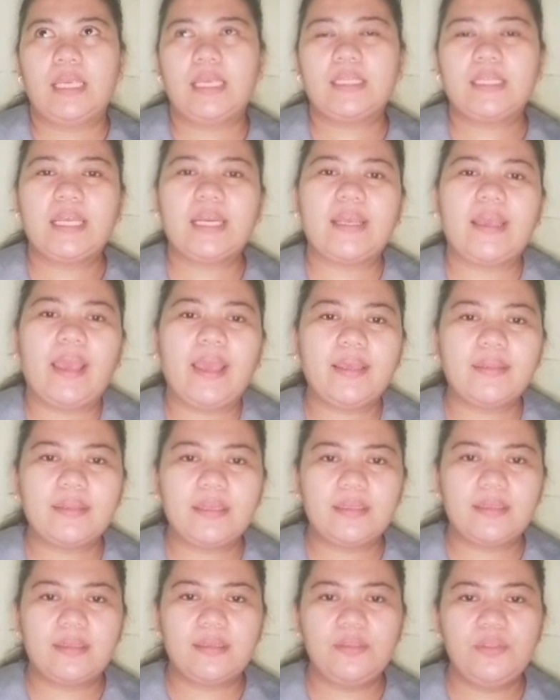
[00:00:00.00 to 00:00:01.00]
it
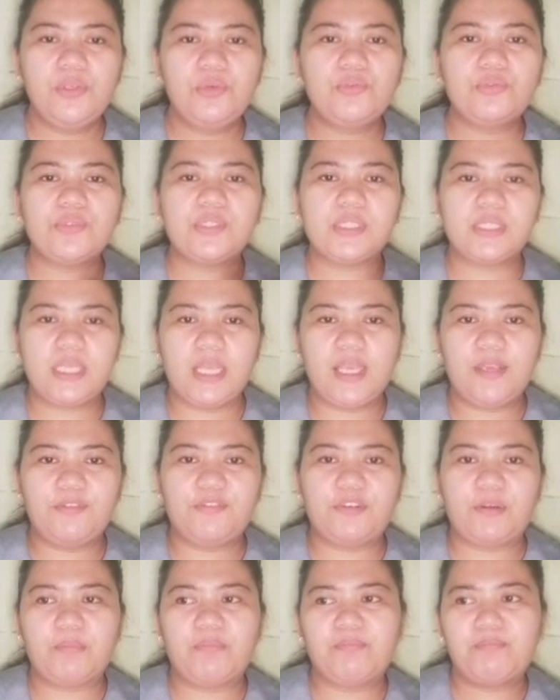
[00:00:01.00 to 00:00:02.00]
created a new sea
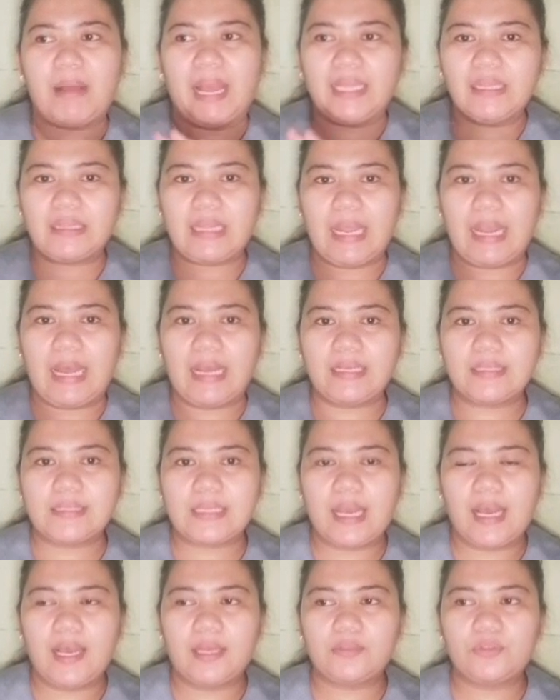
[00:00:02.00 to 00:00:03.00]
from
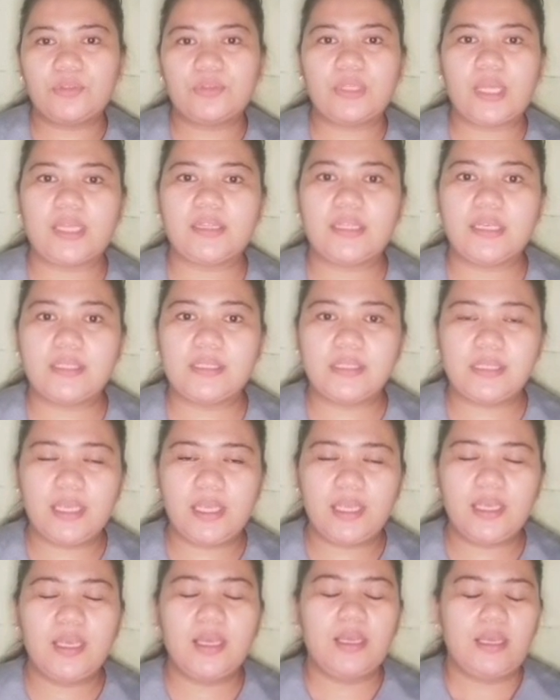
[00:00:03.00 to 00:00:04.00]
Pantalasa to
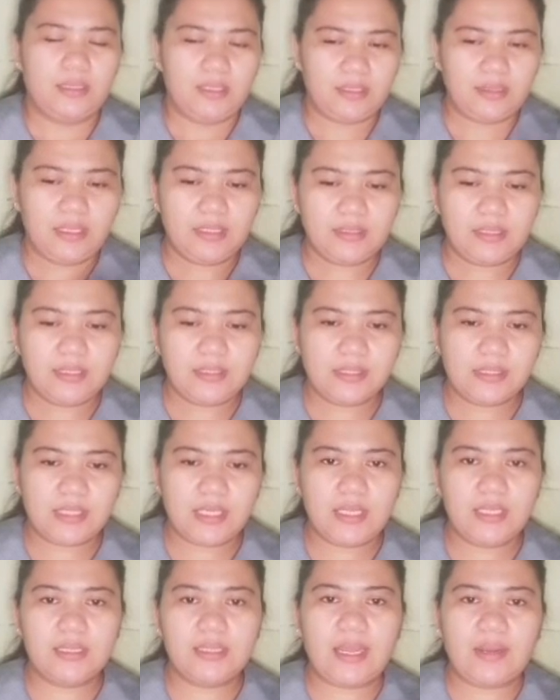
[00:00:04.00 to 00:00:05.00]
Tethys. The Tethys
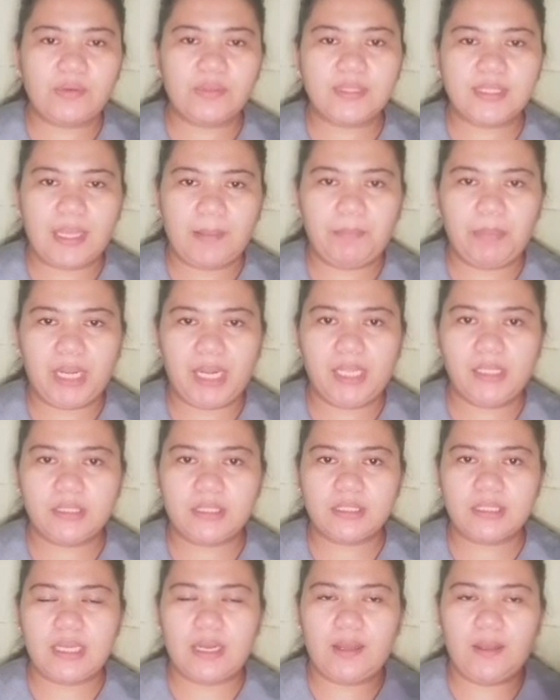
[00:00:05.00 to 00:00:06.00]
Sea now
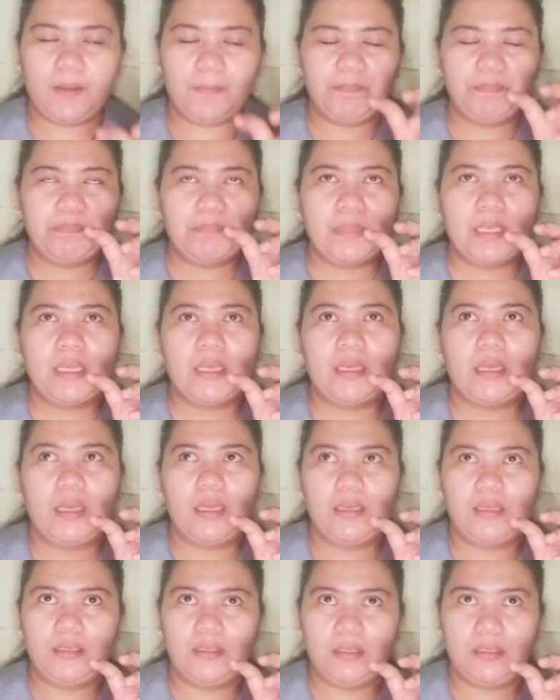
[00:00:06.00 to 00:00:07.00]
separates the
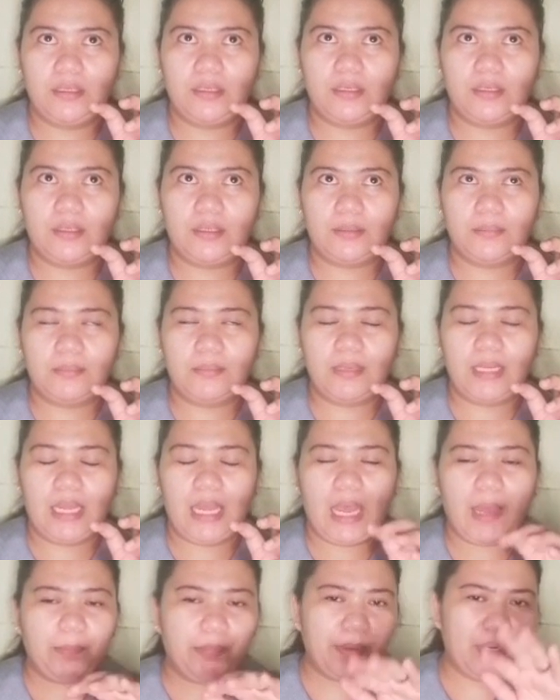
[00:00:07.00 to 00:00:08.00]

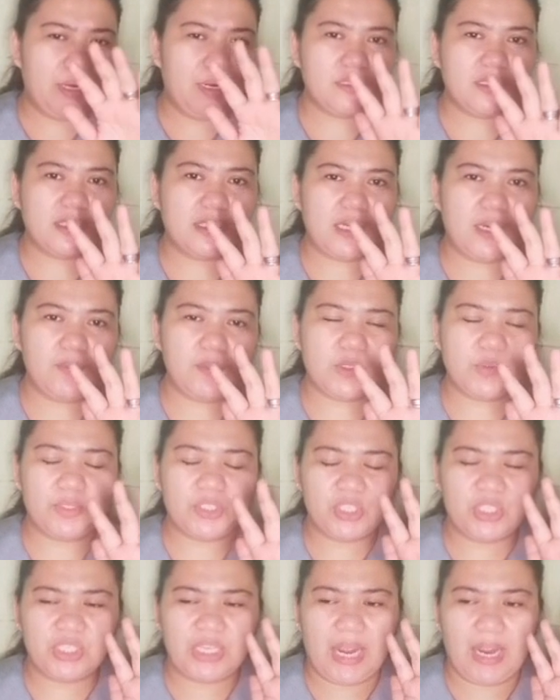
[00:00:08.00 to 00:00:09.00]
upper extremes,
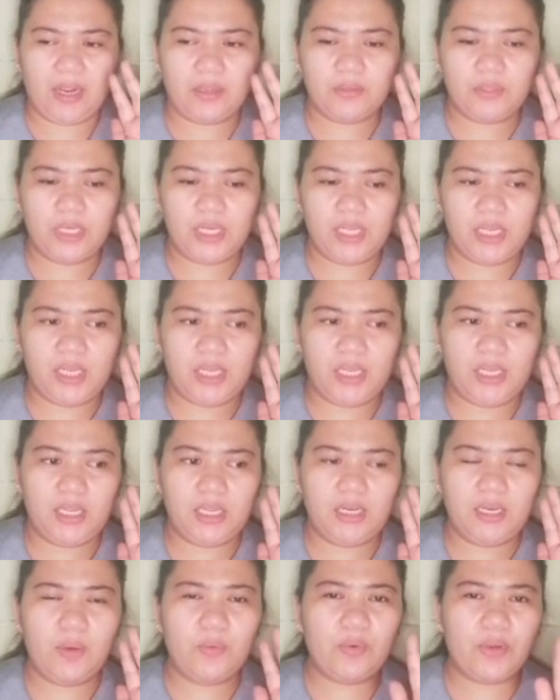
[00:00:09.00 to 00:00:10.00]
which is
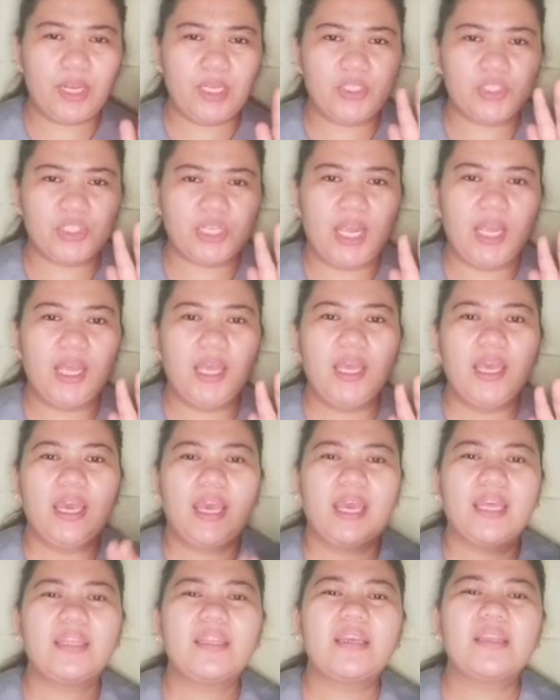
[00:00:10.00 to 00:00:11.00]
actually Laurasia,
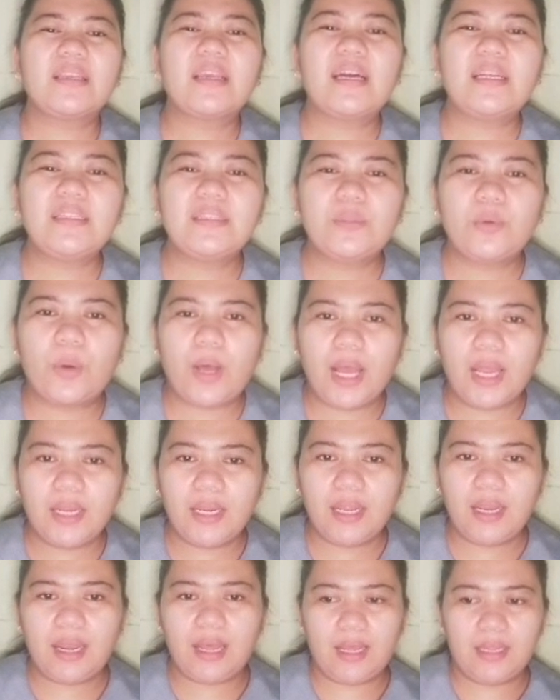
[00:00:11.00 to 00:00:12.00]
and then
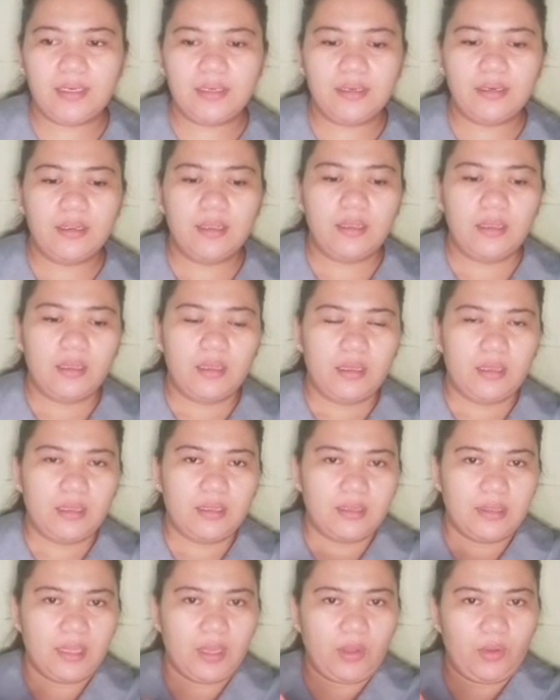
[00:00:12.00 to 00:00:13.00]
Gondwanaland.
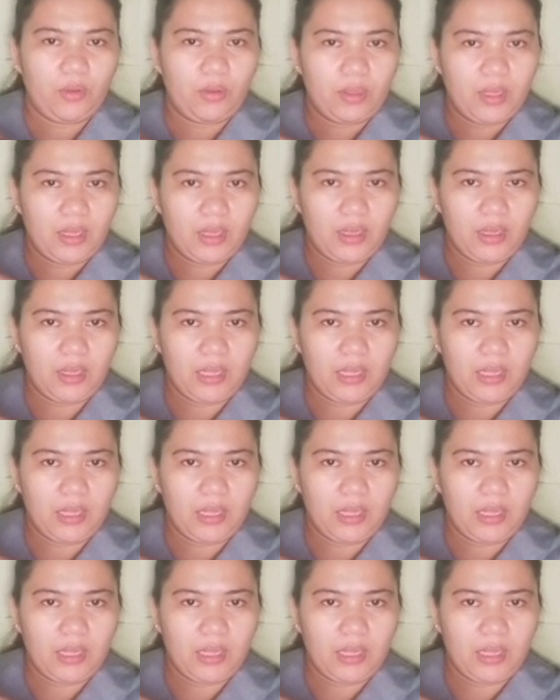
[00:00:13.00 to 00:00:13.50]
Now,